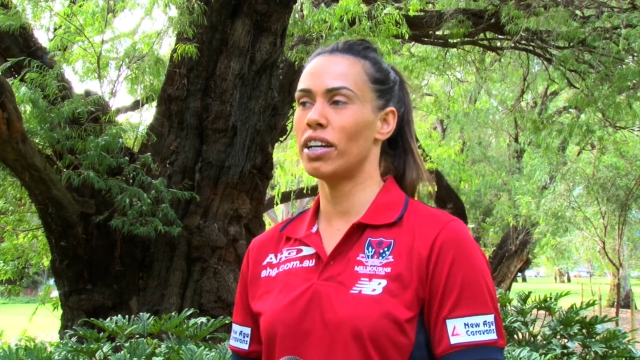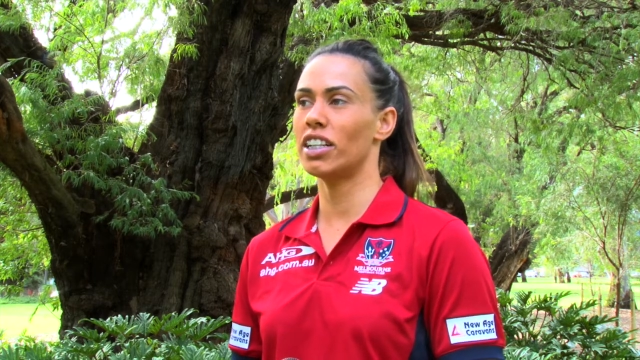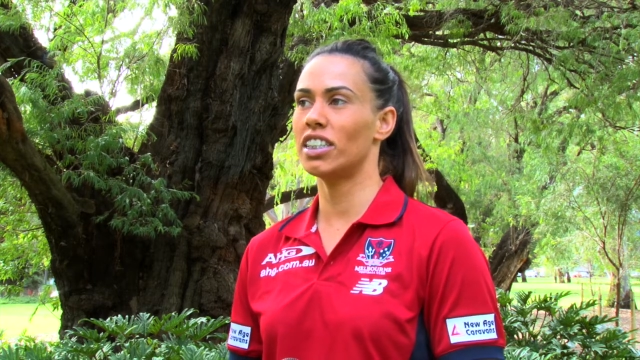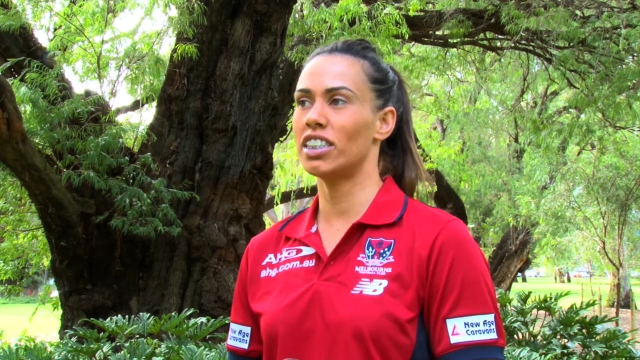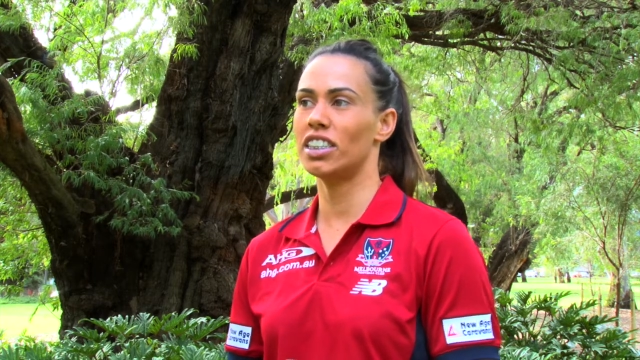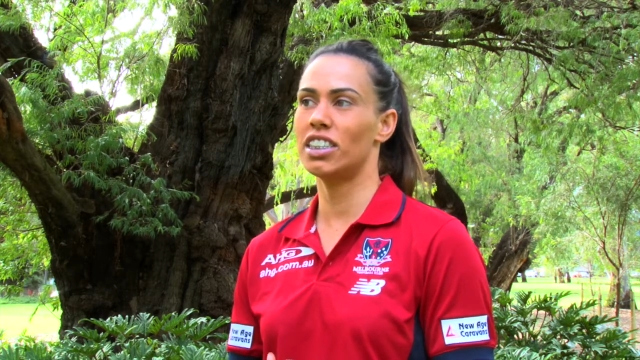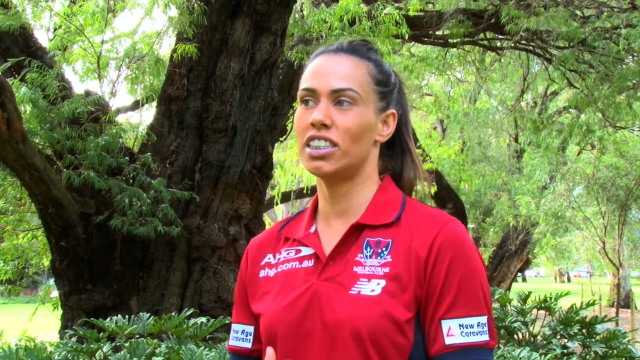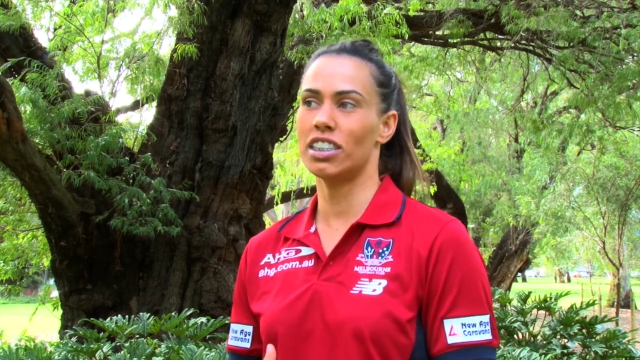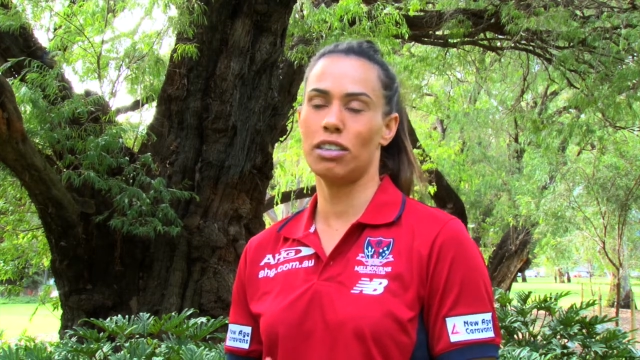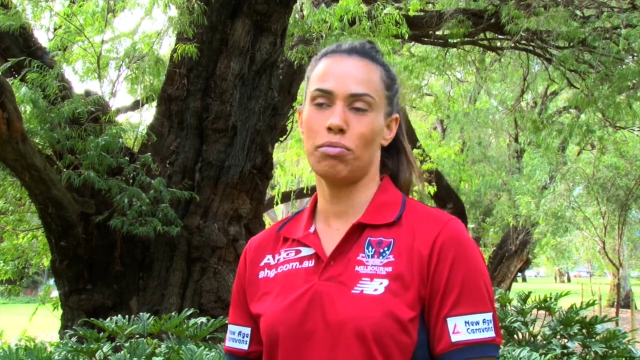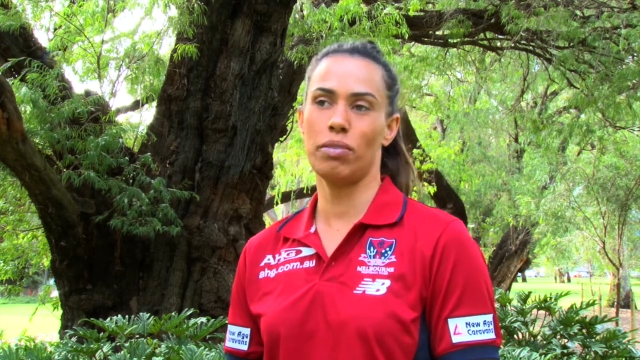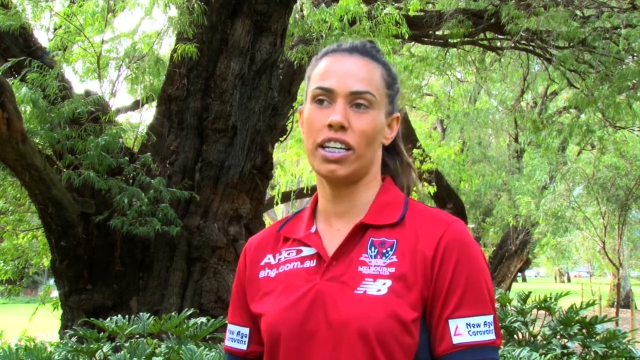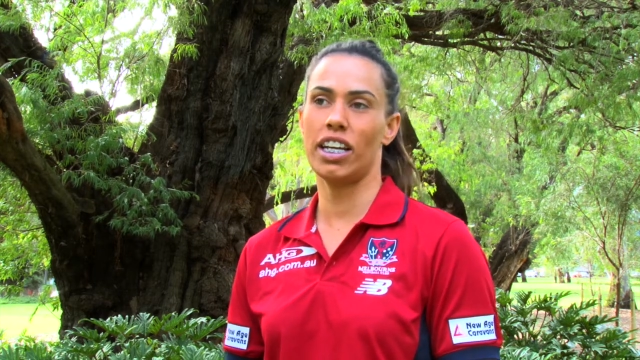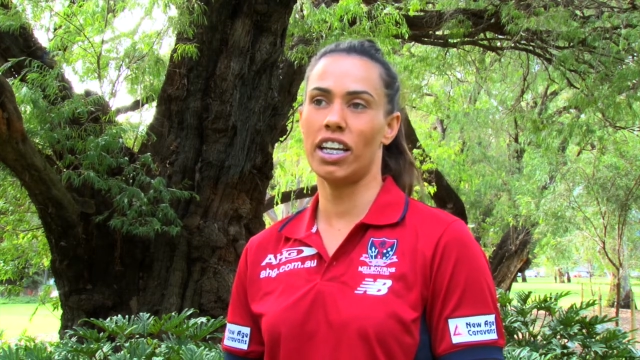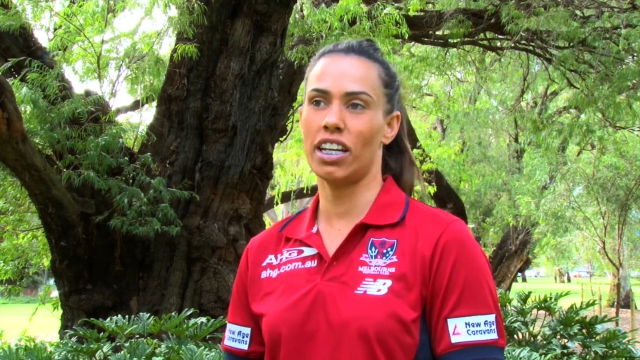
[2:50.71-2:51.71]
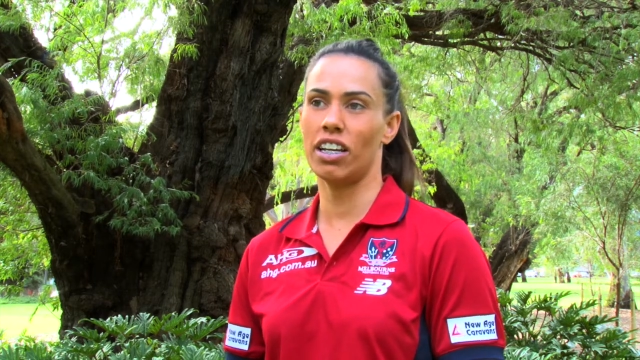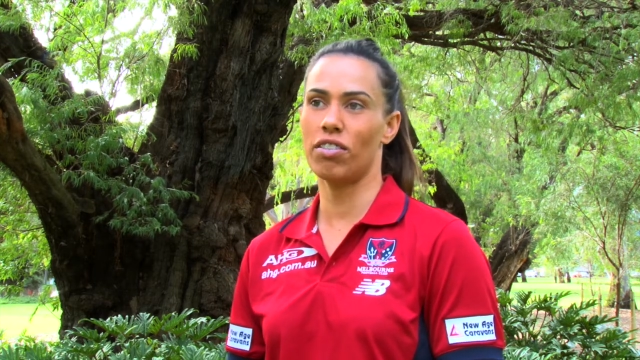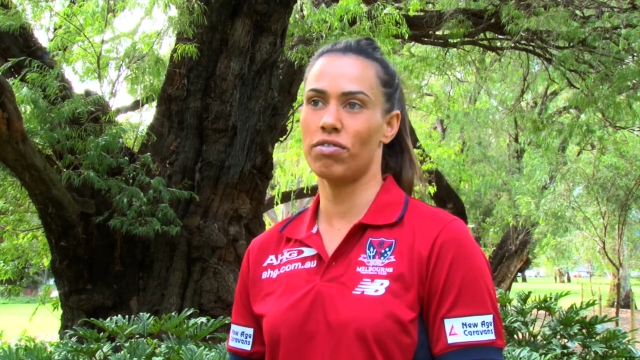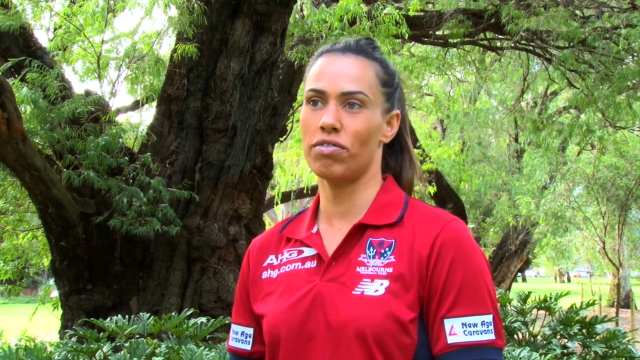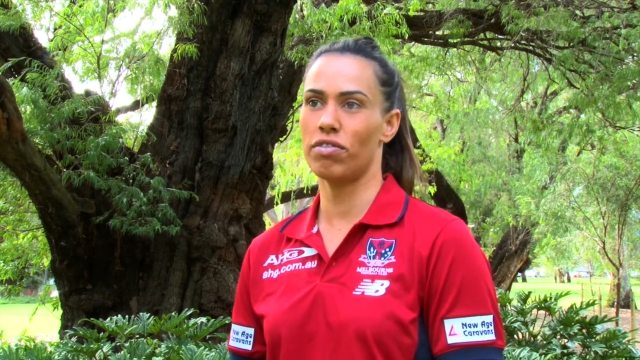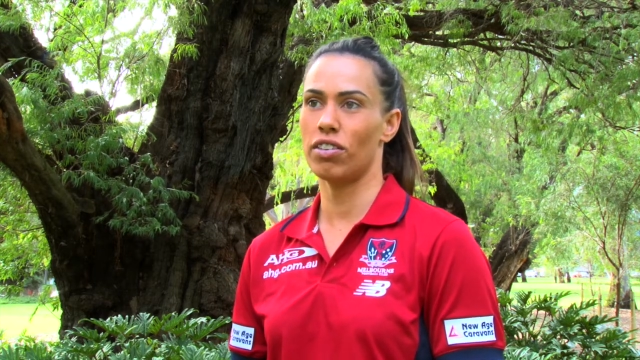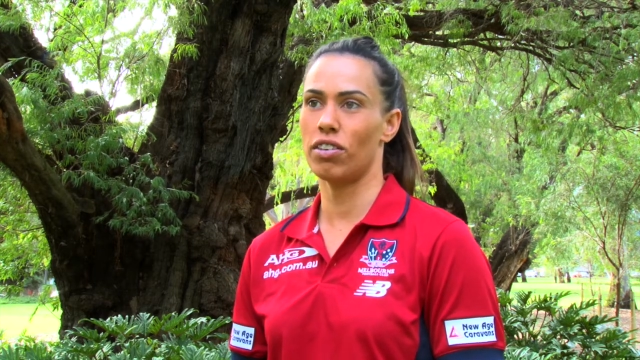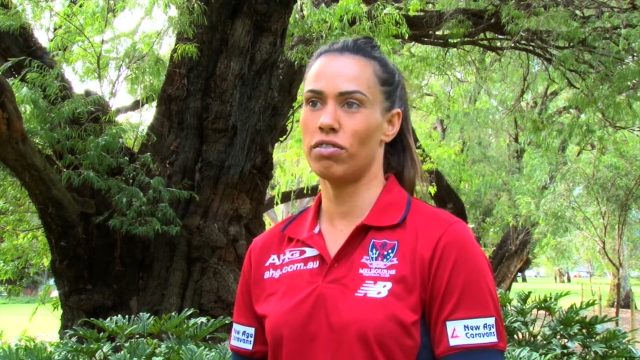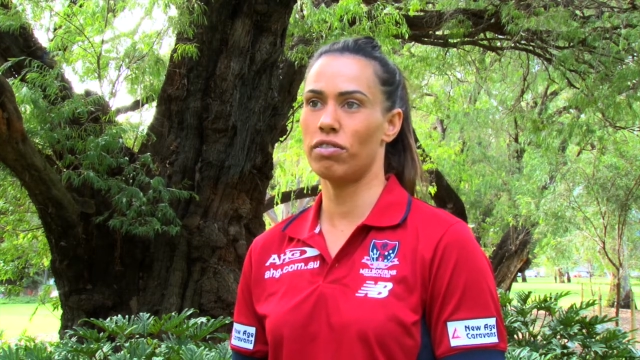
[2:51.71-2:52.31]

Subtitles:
but this is just the beginning of